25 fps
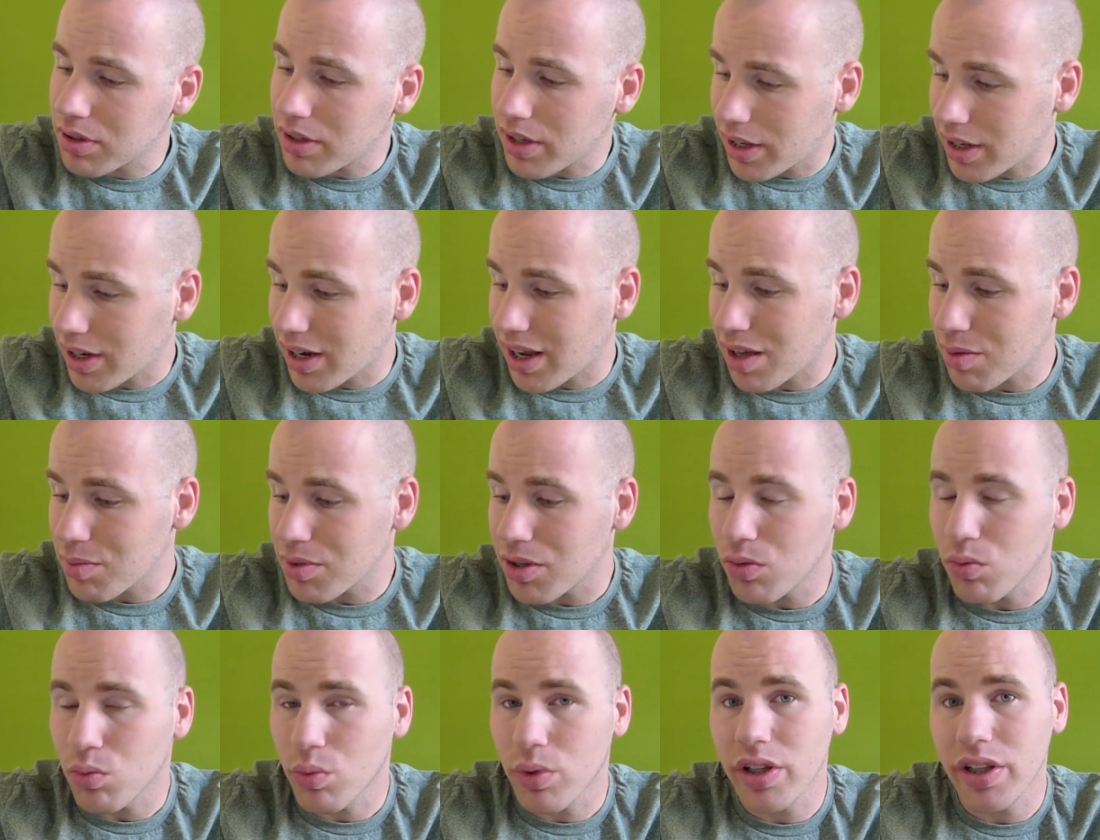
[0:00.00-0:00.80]
And I
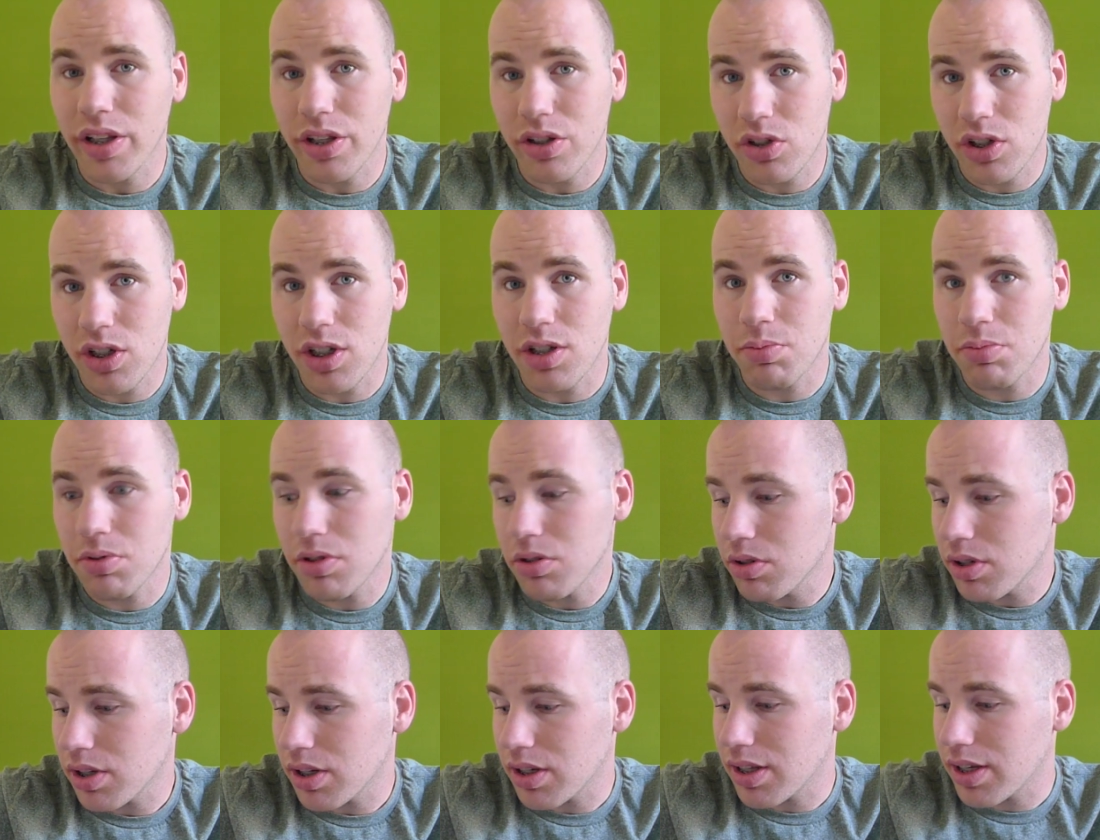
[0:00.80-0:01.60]
mean really cheap.
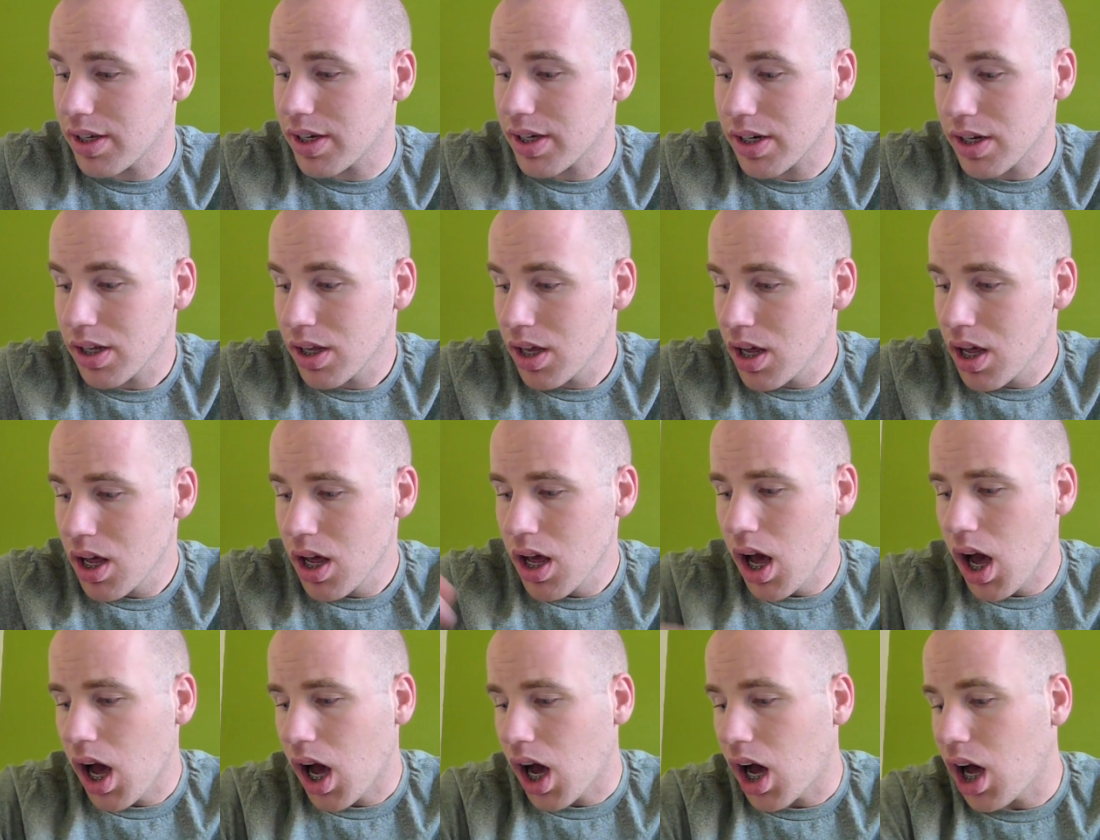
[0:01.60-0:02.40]
You can get
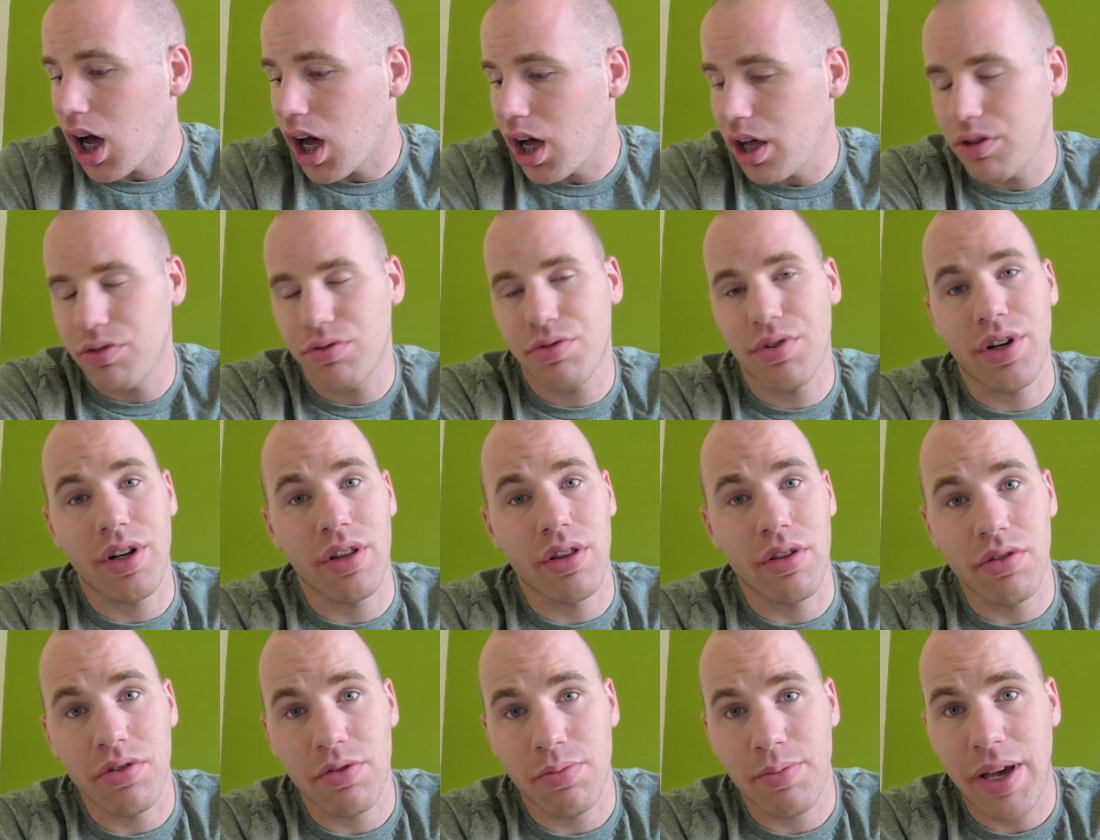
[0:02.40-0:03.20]
100
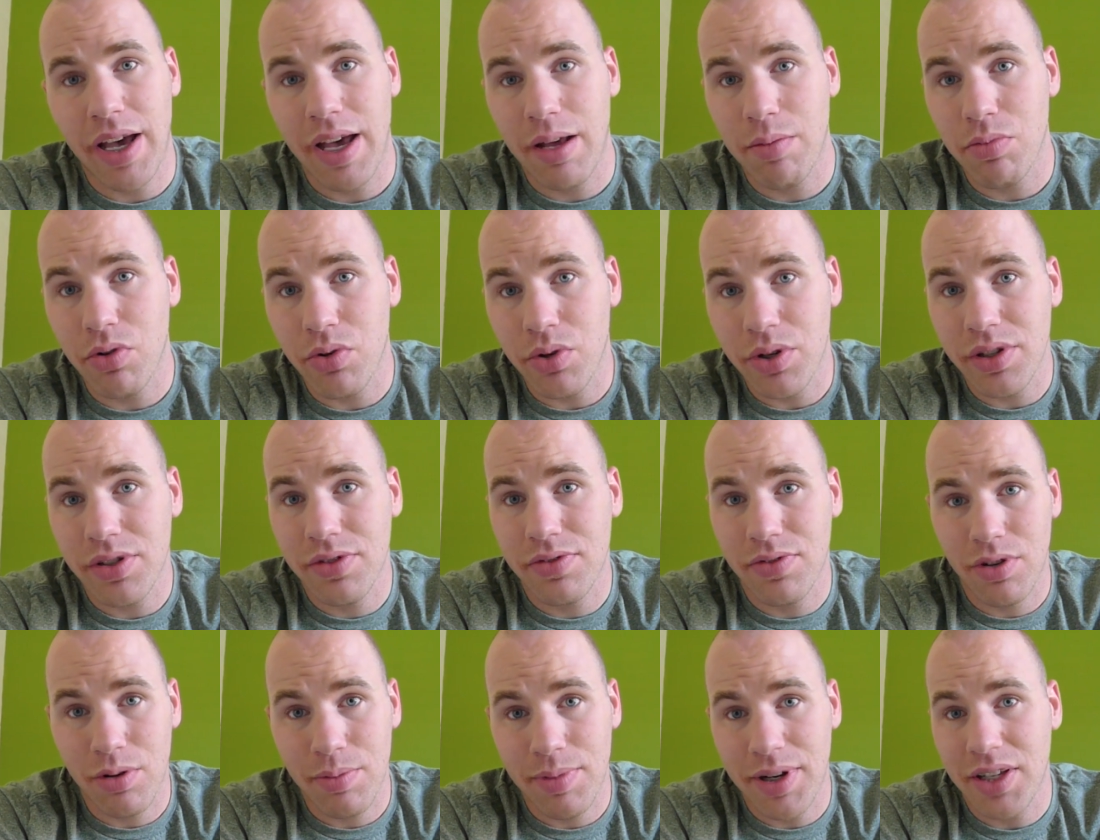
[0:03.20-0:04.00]
of those bad
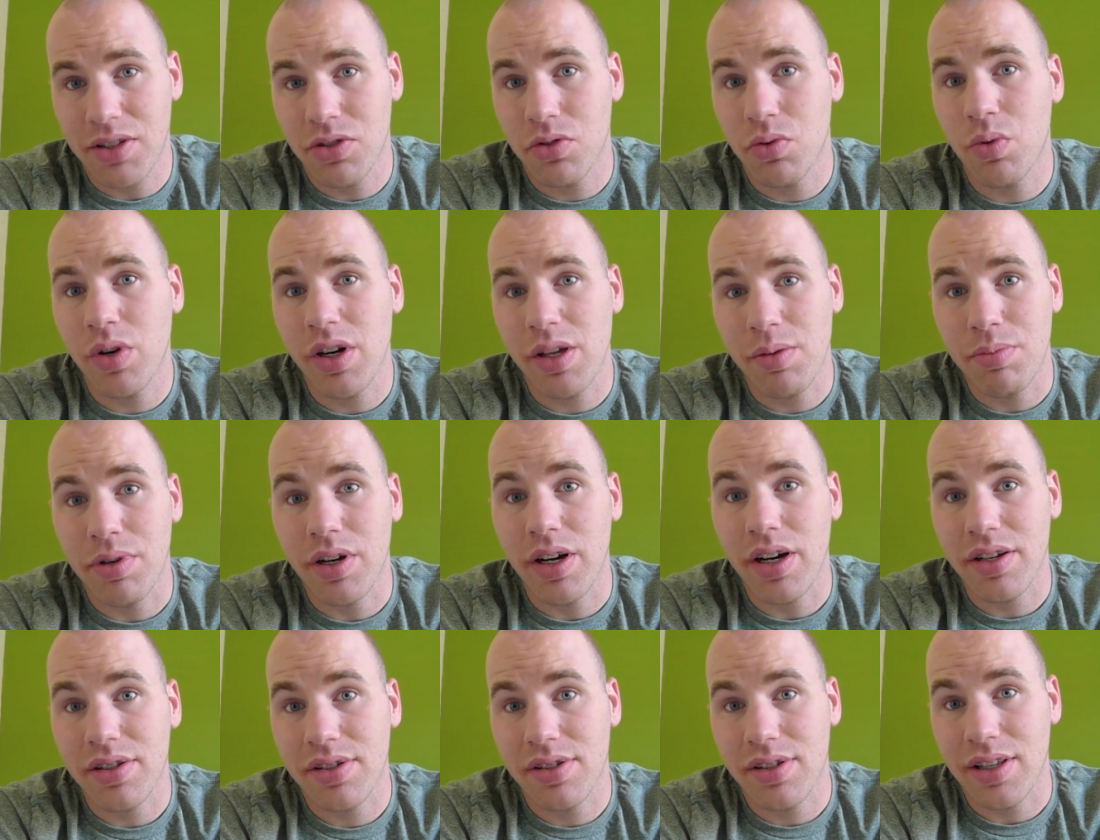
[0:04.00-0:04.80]
boys for about 20
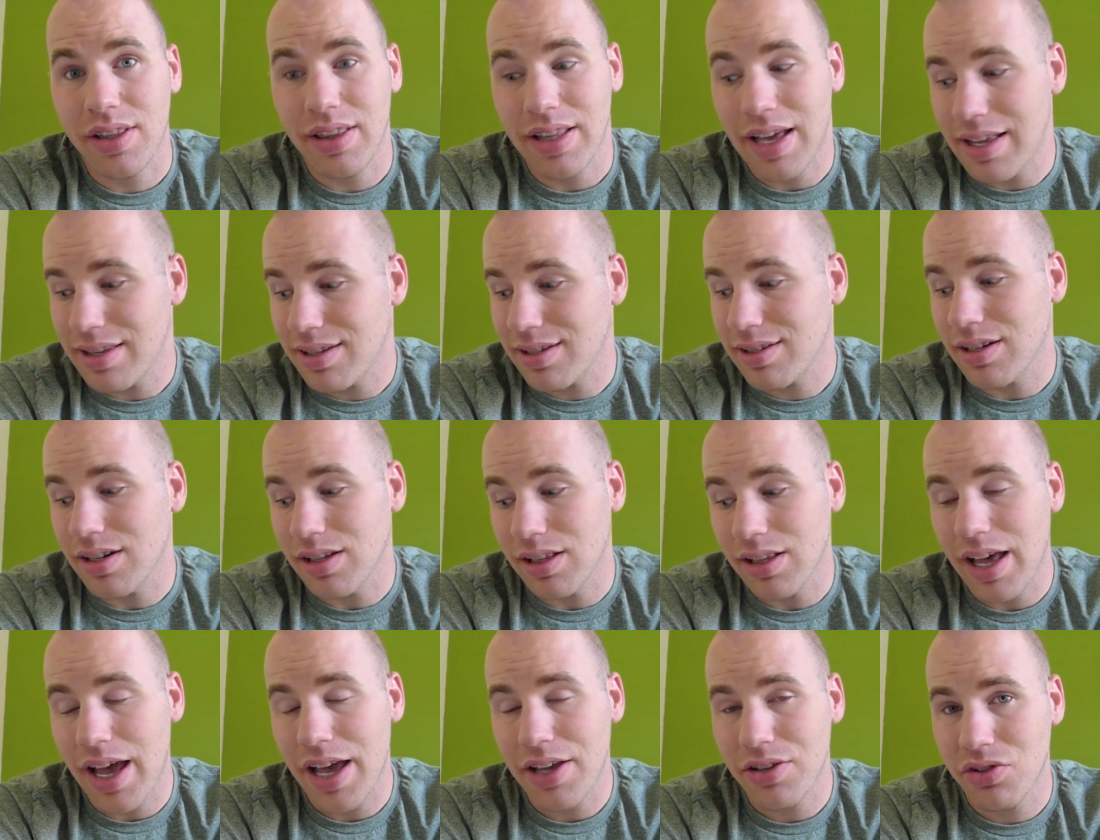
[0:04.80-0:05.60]
bucks, and that's
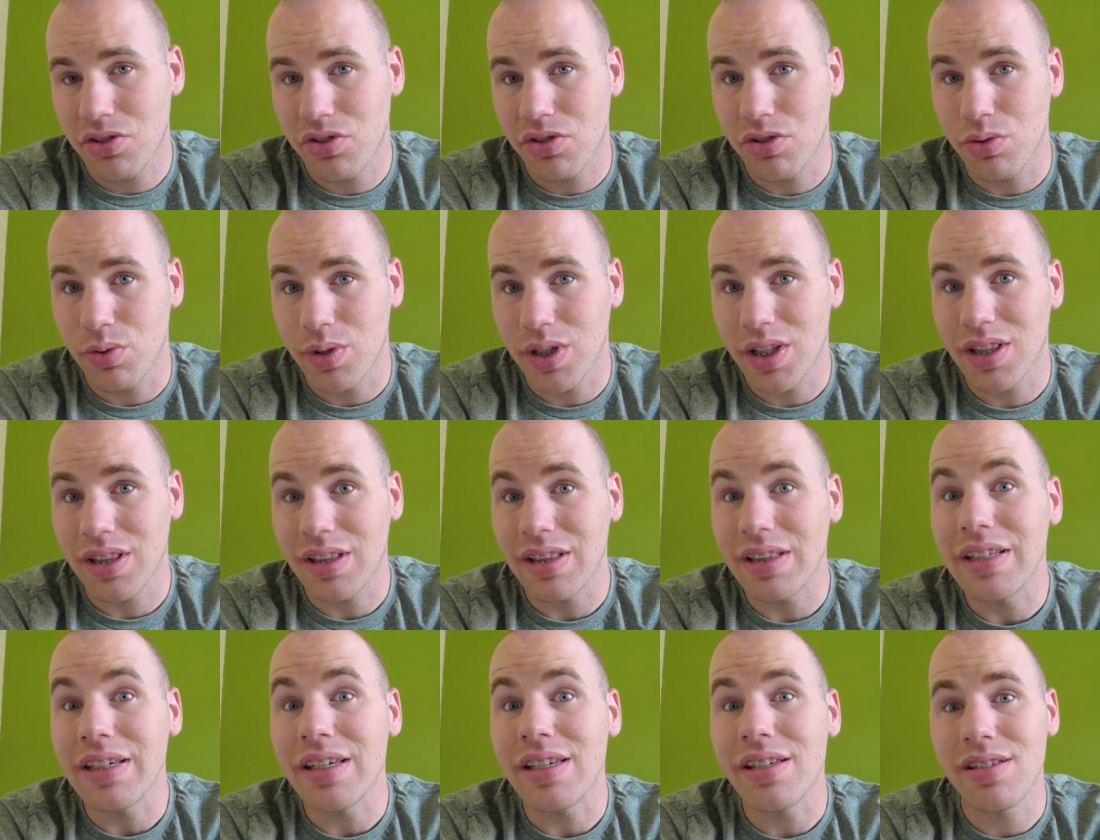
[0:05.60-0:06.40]
gonna last you at
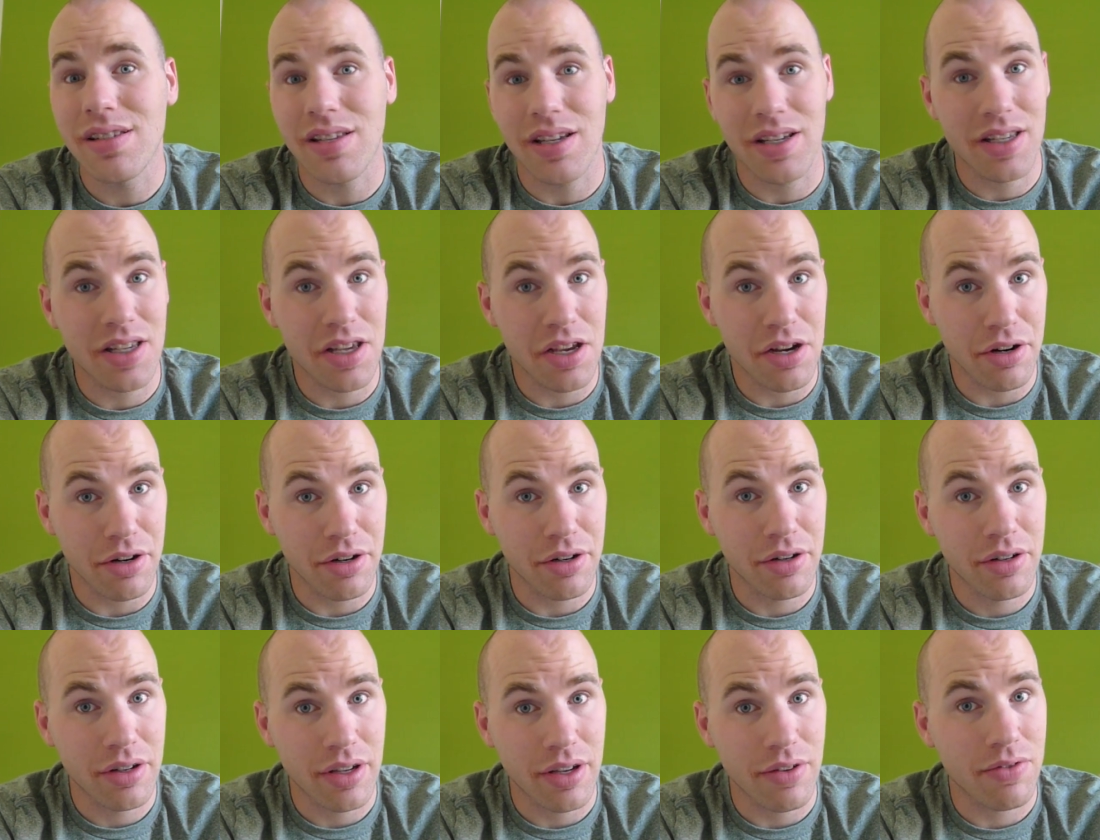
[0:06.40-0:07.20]
least a
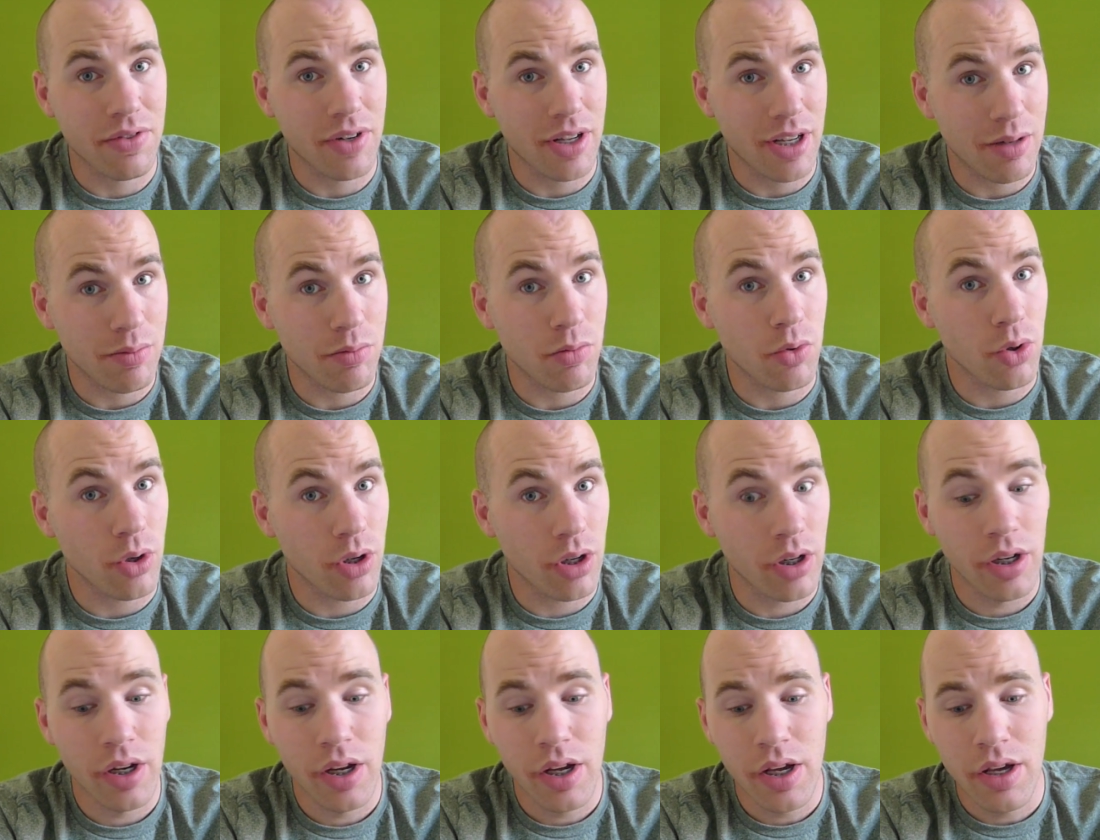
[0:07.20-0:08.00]
year, if not
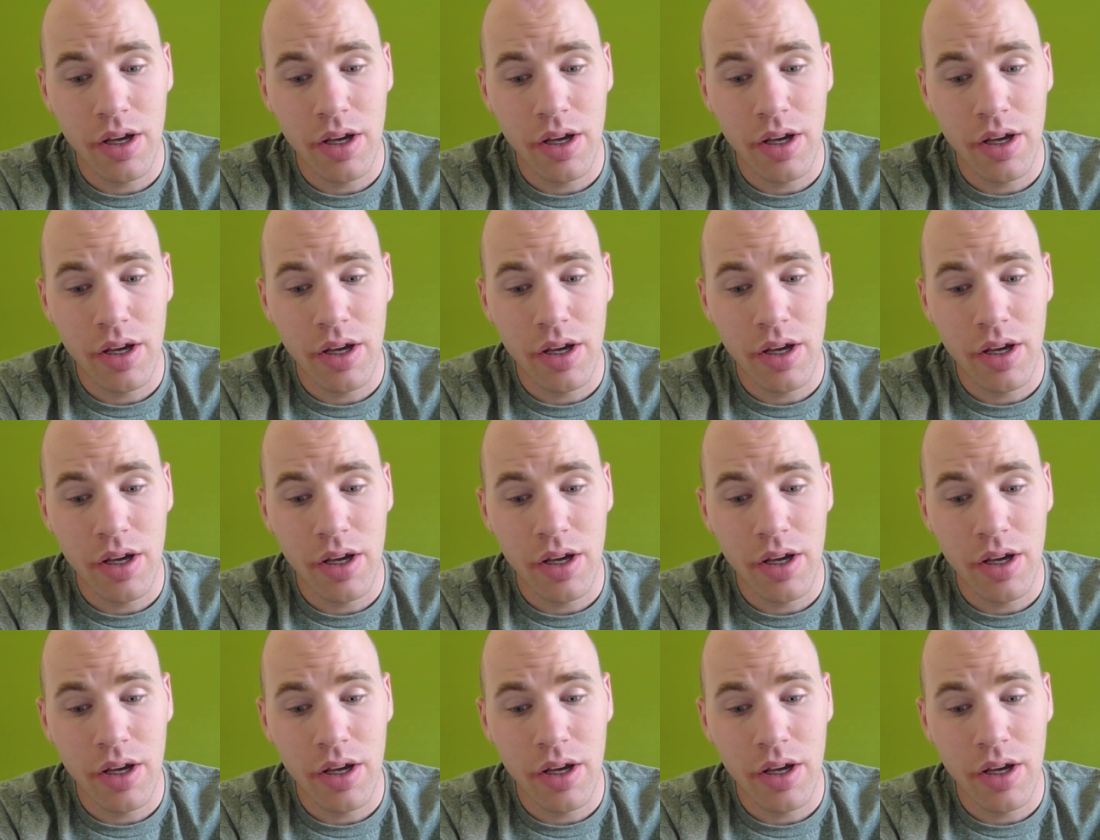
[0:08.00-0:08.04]
more.